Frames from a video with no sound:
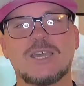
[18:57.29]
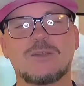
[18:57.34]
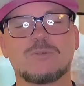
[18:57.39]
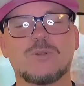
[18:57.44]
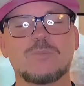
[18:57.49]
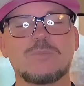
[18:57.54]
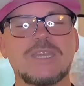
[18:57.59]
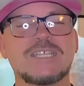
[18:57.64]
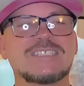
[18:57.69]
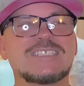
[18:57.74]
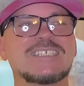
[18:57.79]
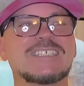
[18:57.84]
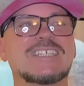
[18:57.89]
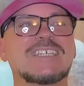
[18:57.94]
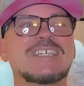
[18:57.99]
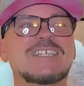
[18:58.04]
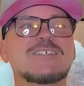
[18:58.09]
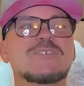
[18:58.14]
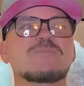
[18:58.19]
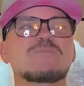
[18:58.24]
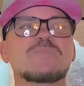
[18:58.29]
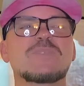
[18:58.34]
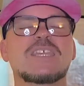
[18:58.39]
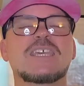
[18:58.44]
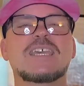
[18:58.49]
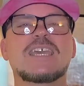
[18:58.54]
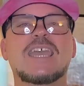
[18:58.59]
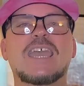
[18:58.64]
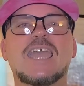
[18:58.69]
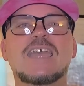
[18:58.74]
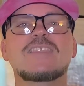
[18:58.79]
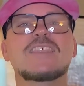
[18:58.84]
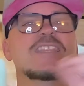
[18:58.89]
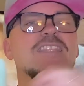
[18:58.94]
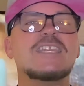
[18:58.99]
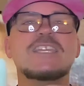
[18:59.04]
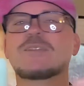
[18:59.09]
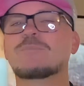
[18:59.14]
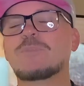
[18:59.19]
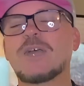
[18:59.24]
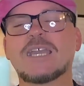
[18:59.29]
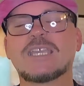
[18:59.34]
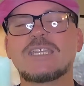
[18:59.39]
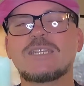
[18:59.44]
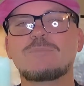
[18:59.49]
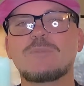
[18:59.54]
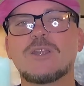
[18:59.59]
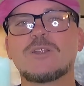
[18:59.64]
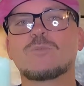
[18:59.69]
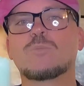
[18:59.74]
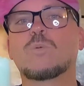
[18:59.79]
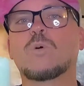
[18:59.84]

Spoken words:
romantic. And then they ended up not getting married. Well,